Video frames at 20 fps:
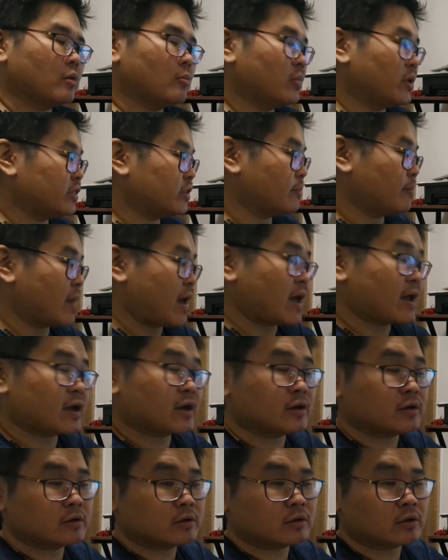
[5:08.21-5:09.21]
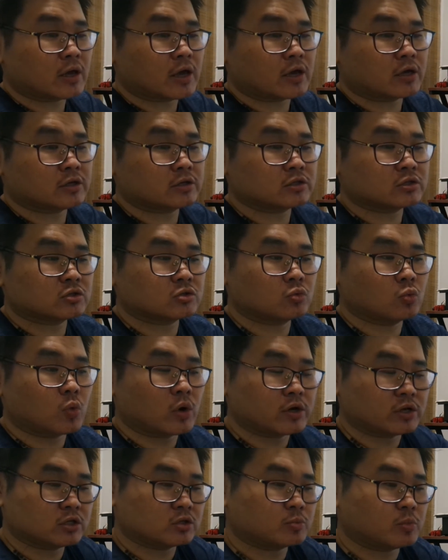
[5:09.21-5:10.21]
but the back has
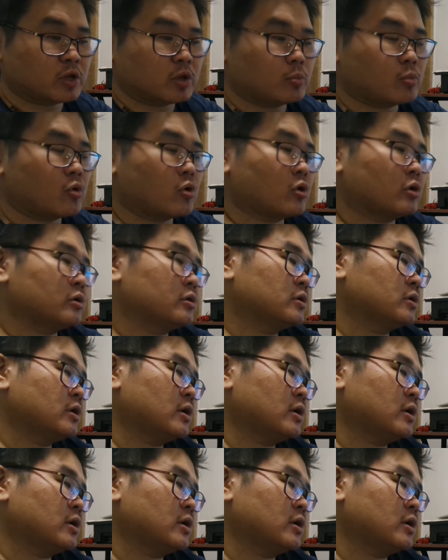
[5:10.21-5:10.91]
one DisplayPort